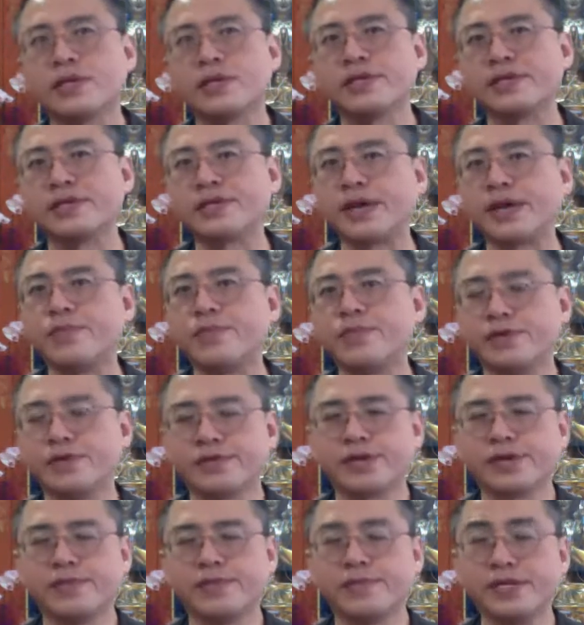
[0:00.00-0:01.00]
the same
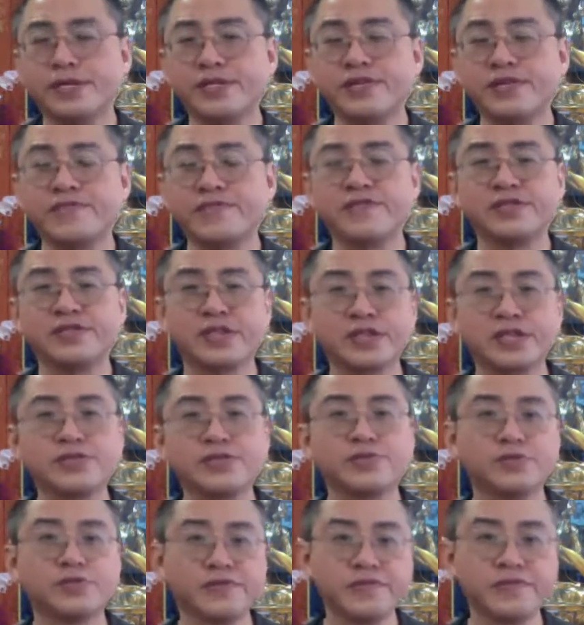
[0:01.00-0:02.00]
word can mean different things
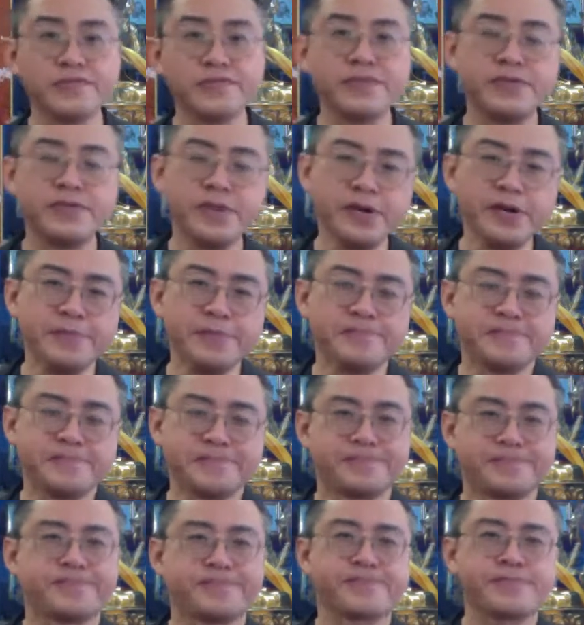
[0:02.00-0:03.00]
to different people,
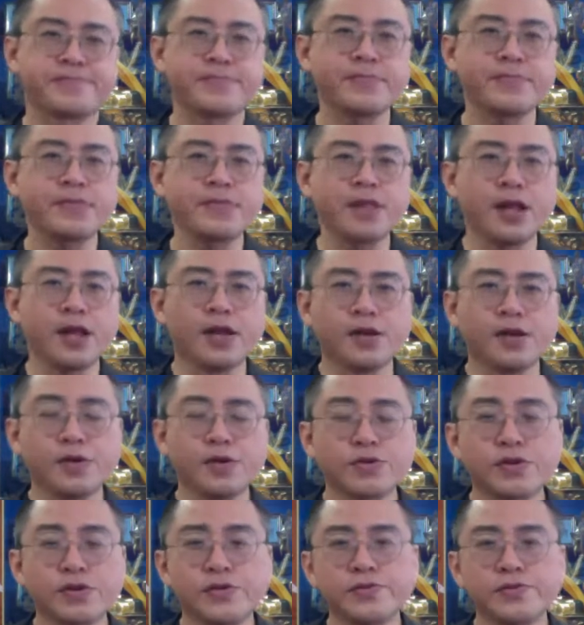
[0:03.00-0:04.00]
and
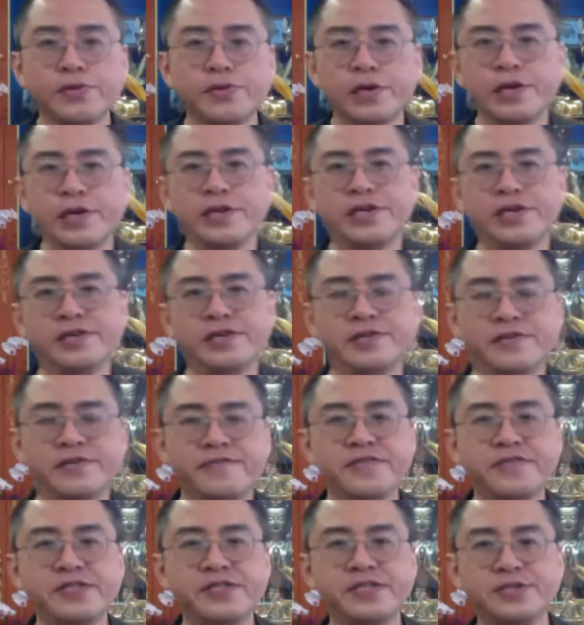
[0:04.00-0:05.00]
also in
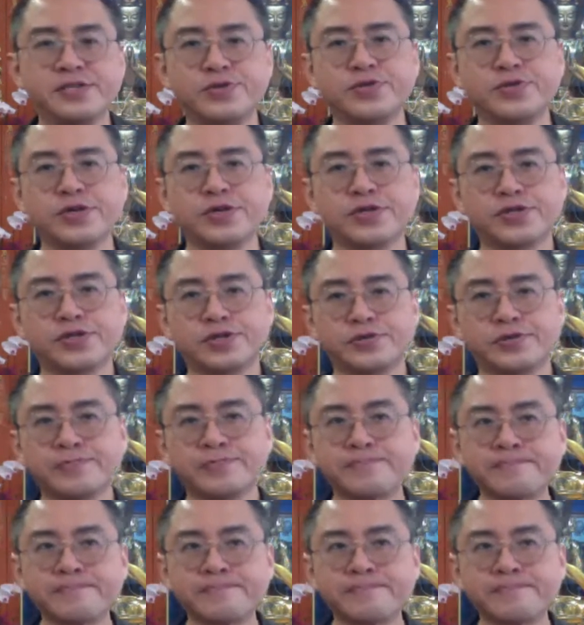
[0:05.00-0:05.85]
different situations,